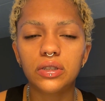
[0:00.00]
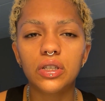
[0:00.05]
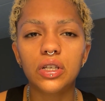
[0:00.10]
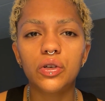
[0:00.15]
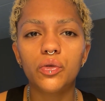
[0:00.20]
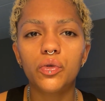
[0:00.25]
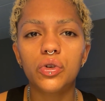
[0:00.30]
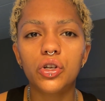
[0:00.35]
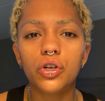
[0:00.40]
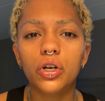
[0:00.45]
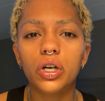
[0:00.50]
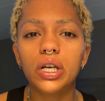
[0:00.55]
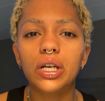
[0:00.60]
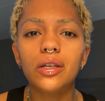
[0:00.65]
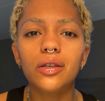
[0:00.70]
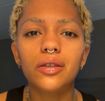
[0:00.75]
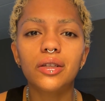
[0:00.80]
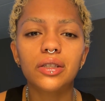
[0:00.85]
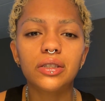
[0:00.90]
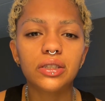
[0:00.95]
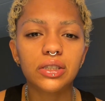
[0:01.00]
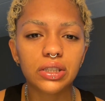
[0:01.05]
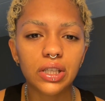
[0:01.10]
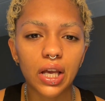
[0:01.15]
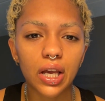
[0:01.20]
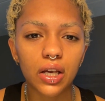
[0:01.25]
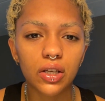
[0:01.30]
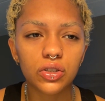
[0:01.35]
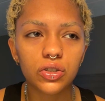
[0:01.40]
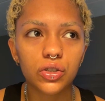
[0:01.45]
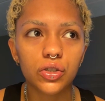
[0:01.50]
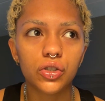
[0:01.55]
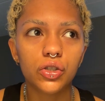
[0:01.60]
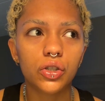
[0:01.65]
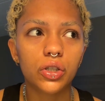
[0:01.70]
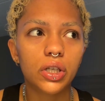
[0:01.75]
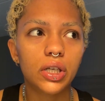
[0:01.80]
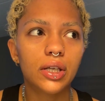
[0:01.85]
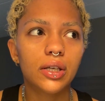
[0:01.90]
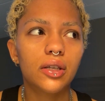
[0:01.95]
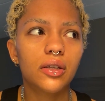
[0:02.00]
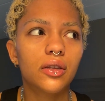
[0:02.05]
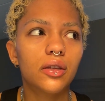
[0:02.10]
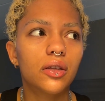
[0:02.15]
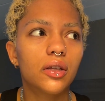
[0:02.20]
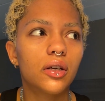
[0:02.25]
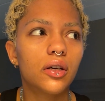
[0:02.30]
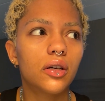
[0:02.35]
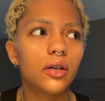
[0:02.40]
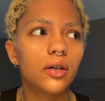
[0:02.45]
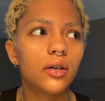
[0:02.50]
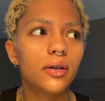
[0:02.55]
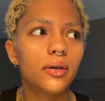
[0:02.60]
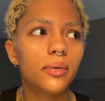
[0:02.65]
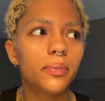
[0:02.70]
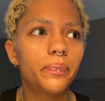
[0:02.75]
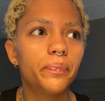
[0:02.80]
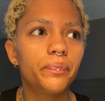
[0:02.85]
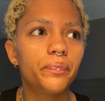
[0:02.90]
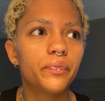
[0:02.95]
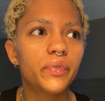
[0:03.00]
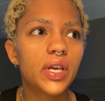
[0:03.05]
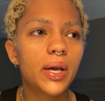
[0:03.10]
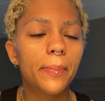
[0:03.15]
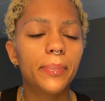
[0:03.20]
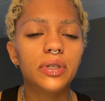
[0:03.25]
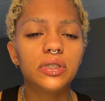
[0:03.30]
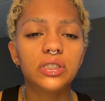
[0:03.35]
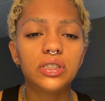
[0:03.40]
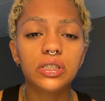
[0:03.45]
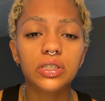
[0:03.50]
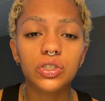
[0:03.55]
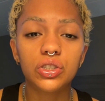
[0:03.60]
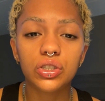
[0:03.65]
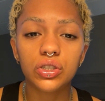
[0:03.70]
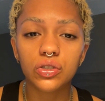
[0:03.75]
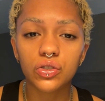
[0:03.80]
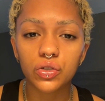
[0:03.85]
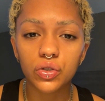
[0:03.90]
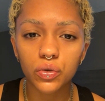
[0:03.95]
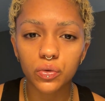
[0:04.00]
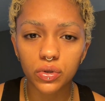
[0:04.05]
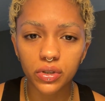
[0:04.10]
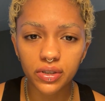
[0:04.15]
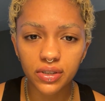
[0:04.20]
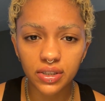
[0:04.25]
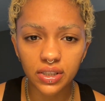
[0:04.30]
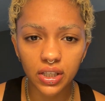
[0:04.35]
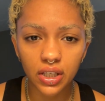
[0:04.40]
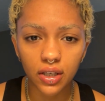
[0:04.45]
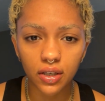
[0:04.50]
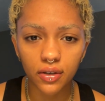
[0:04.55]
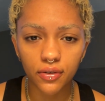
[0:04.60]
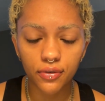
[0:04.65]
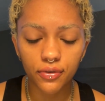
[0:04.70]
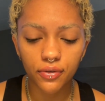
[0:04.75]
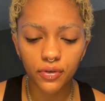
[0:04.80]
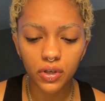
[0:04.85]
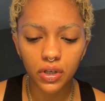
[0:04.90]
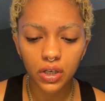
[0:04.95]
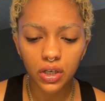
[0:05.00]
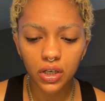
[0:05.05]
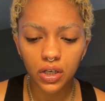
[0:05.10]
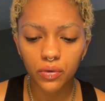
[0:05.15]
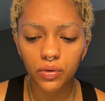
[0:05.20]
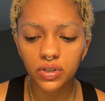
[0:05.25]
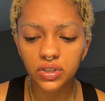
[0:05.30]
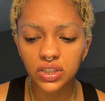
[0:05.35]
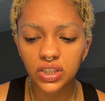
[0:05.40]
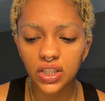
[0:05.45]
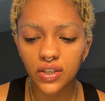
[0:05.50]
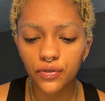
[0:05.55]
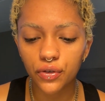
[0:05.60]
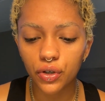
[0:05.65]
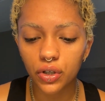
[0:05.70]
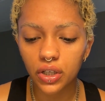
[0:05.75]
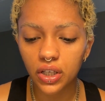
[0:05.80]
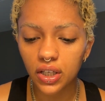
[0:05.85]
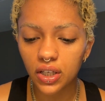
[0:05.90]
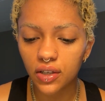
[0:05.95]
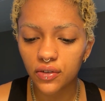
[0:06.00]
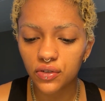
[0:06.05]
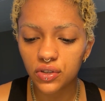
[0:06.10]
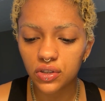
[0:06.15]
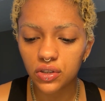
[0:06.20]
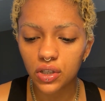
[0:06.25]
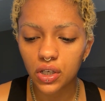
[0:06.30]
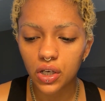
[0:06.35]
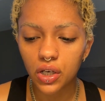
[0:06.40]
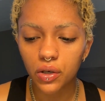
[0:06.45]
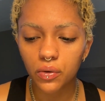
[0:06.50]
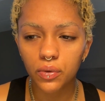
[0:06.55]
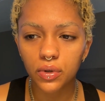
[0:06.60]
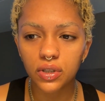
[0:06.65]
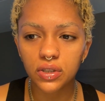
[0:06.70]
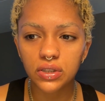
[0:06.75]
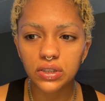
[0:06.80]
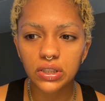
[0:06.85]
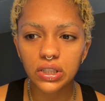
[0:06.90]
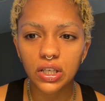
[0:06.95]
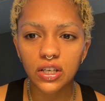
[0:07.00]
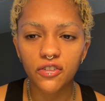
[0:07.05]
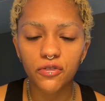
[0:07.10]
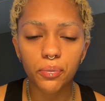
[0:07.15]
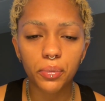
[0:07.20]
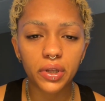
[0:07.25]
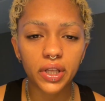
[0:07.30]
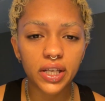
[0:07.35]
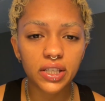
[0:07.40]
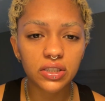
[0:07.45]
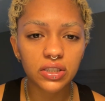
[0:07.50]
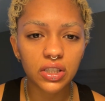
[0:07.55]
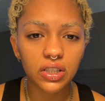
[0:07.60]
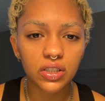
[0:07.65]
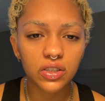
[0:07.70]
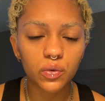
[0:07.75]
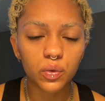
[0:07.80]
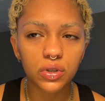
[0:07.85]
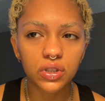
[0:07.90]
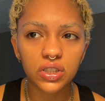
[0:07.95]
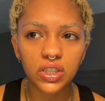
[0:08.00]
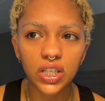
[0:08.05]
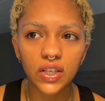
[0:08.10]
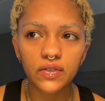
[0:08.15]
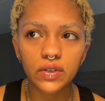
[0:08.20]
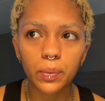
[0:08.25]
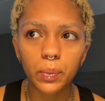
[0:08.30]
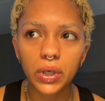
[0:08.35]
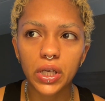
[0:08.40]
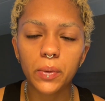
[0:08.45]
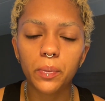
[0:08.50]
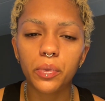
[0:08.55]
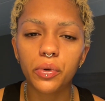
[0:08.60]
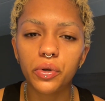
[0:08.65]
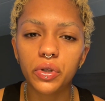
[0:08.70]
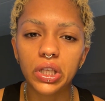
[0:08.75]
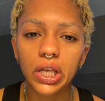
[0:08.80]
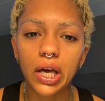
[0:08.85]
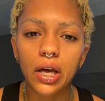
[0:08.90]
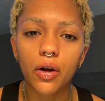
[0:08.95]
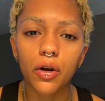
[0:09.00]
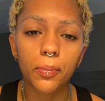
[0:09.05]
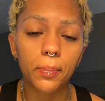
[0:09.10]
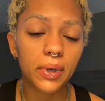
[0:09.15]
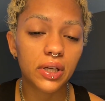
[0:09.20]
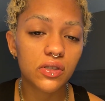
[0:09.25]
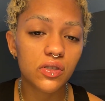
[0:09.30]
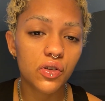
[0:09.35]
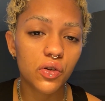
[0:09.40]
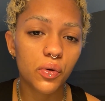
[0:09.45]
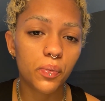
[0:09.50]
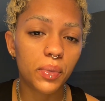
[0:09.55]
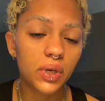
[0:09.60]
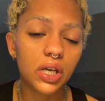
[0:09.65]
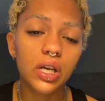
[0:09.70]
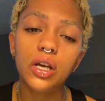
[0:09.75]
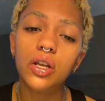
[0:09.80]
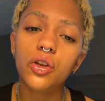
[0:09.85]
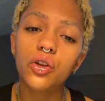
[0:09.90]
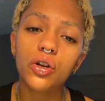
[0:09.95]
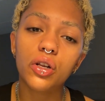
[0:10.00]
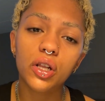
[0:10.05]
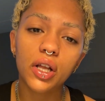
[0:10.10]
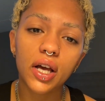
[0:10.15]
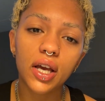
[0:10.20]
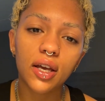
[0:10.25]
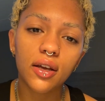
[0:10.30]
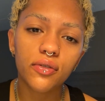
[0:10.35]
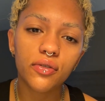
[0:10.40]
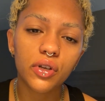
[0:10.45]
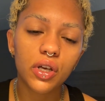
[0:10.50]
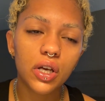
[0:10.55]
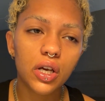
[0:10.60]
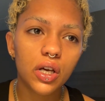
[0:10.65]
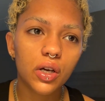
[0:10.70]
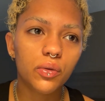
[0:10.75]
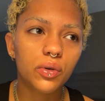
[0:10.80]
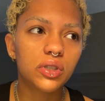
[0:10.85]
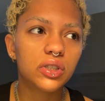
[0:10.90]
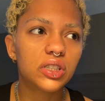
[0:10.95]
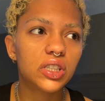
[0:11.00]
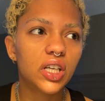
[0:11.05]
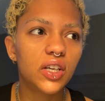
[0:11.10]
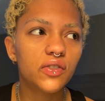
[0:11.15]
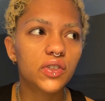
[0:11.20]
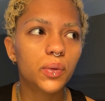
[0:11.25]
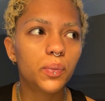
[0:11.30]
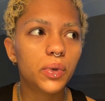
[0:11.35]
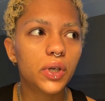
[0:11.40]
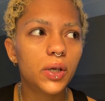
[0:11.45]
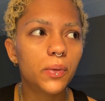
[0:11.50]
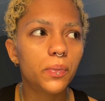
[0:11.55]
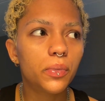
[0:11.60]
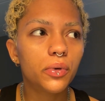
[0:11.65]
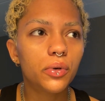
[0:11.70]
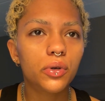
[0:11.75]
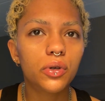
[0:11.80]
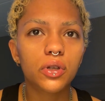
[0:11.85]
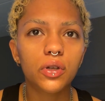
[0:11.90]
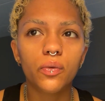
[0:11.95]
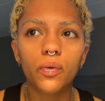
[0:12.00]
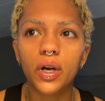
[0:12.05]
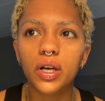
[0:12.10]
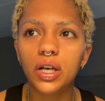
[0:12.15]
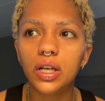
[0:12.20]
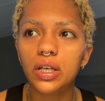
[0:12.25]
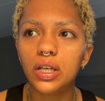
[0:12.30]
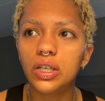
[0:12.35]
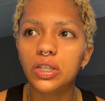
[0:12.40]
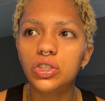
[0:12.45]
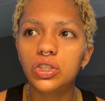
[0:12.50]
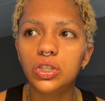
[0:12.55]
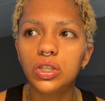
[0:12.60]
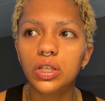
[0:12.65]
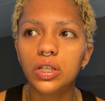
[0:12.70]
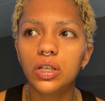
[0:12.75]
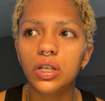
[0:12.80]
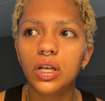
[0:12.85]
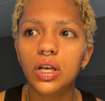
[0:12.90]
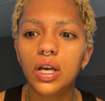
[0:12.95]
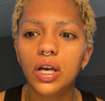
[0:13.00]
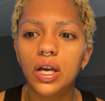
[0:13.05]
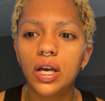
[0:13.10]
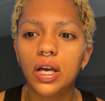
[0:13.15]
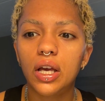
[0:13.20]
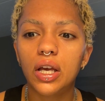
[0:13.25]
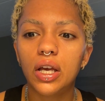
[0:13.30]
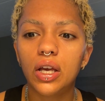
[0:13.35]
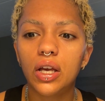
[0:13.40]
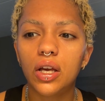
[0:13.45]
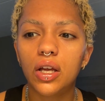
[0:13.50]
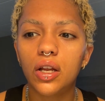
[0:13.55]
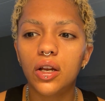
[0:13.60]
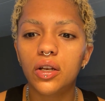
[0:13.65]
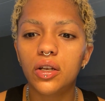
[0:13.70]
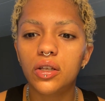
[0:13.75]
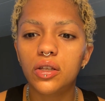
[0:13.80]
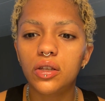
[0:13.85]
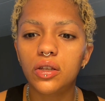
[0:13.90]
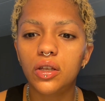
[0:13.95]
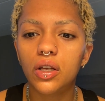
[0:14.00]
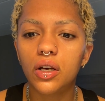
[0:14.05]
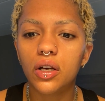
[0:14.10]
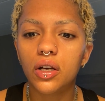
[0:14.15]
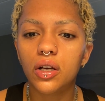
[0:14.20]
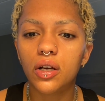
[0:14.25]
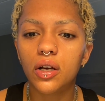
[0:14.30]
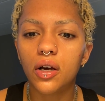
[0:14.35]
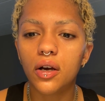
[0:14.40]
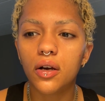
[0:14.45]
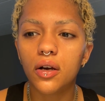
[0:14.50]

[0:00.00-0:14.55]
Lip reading: when you're in the stance, or you're in the position to receive your gifts, receive blessings, receive the people that are meant to be in your life, receive the people and the recognition and the